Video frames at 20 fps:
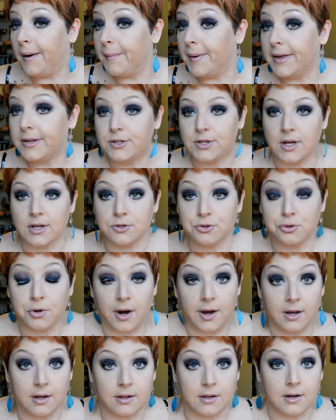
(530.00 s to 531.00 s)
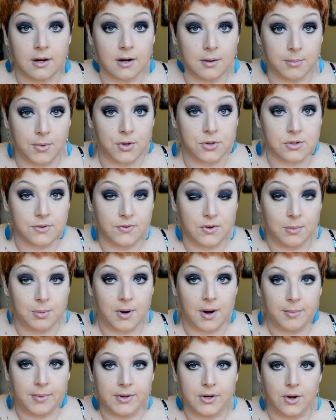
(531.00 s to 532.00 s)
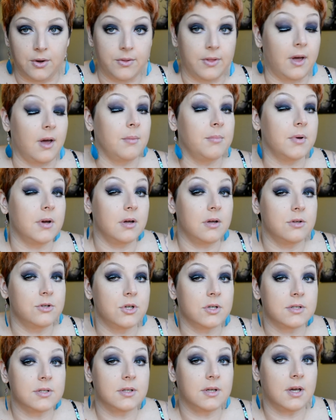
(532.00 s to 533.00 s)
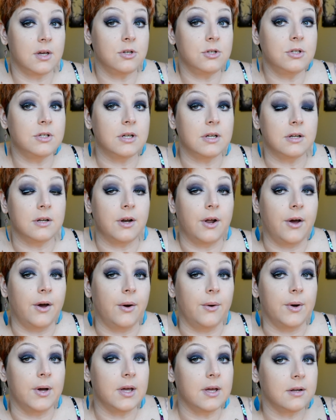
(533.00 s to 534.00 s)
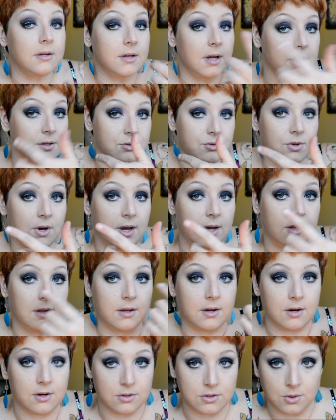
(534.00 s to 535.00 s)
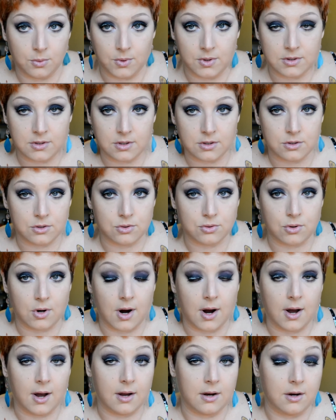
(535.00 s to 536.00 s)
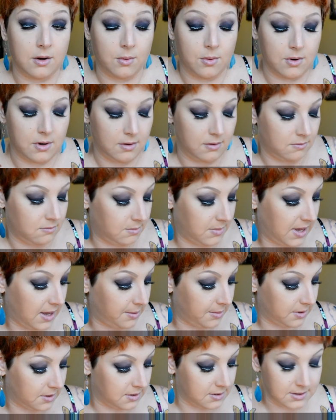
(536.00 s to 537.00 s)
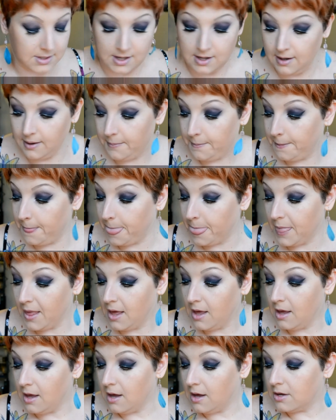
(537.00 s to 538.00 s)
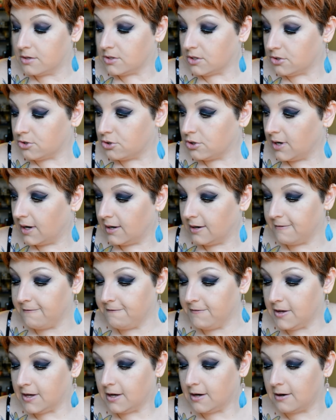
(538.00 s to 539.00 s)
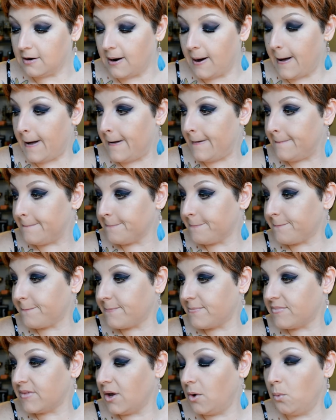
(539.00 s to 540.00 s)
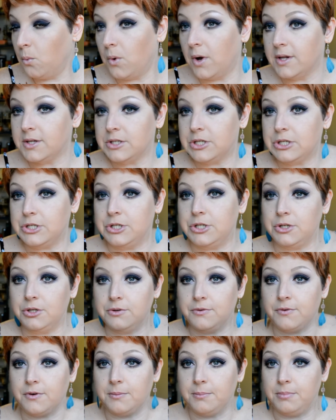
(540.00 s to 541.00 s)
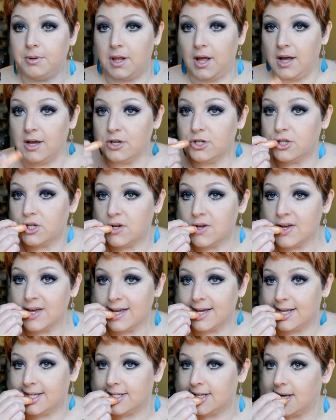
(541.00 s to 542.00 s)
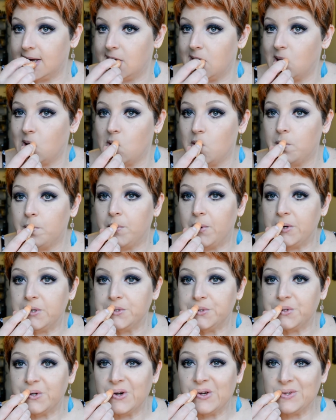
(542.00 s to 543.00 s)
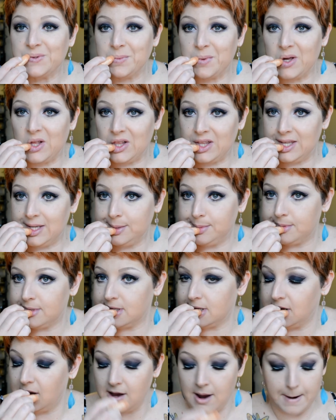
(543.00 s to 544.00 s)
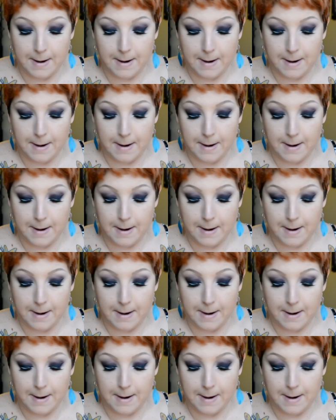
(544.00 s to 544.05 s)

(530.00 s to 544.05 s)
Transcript: it does dry clear. Most of you probably know that, but just in case you didn't know, it does dry clear, so once it's dried you won't even be able to see it. So I was trying to figure out what to do for blush as I moisturize my lips